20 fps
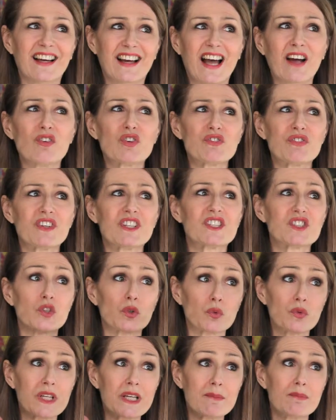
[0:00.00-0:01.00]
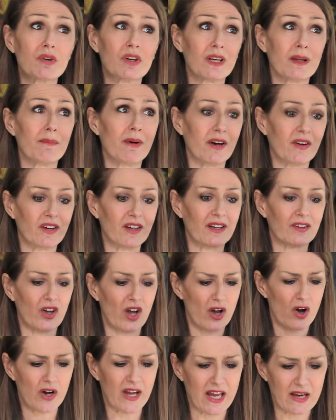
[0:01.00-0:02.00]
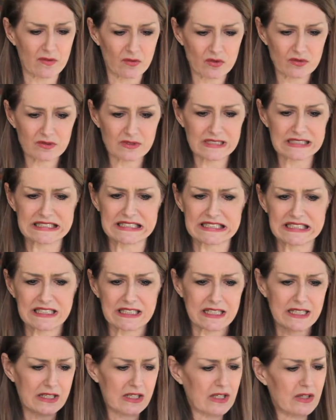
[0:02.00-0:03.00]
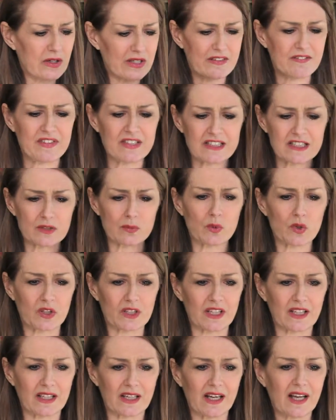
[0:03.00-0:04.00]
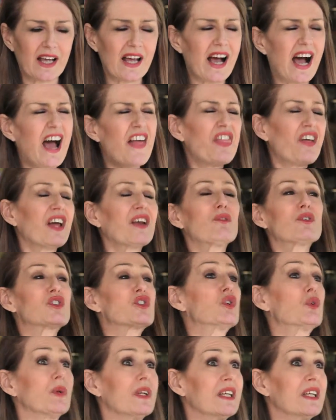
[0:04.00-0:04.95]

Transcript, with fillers: I was very cerebral about it. I thought, okay, let's see, this is working. I thought it was too